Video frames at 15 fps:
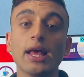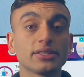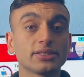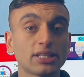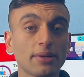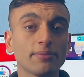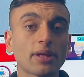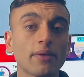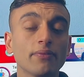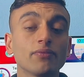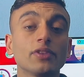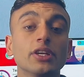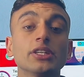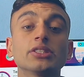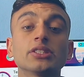At the same time,
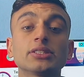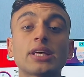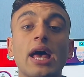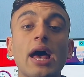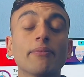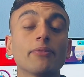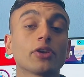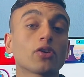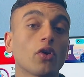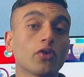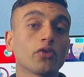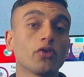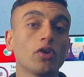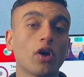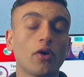they just have the
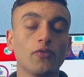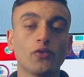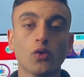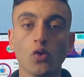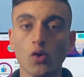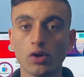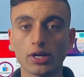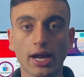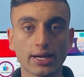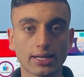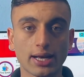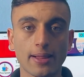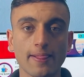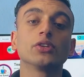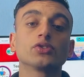control of whole
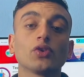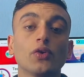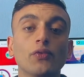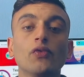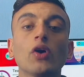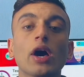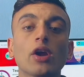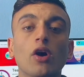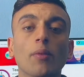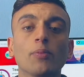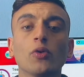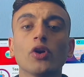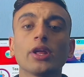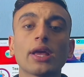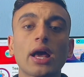data. So if you are
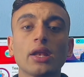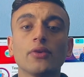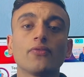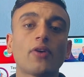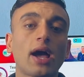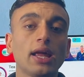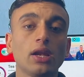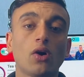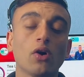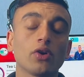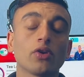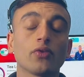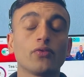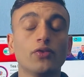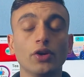uploading any file on
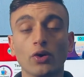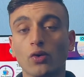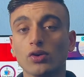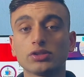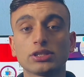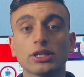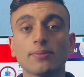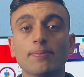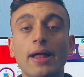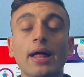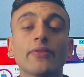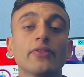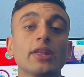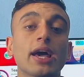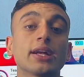your free hosting
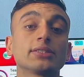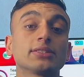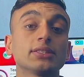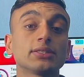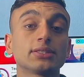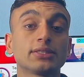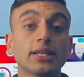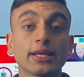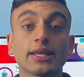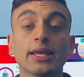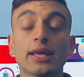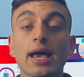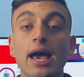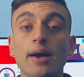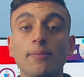plan, they are just
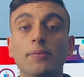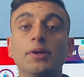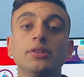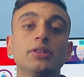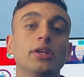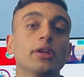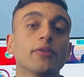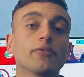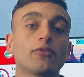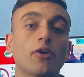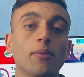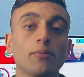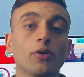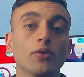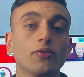taking everything
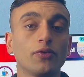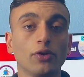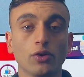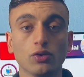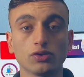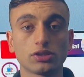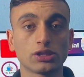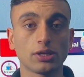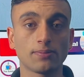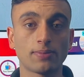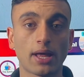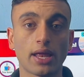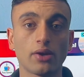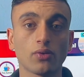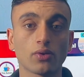from your free hosting plan.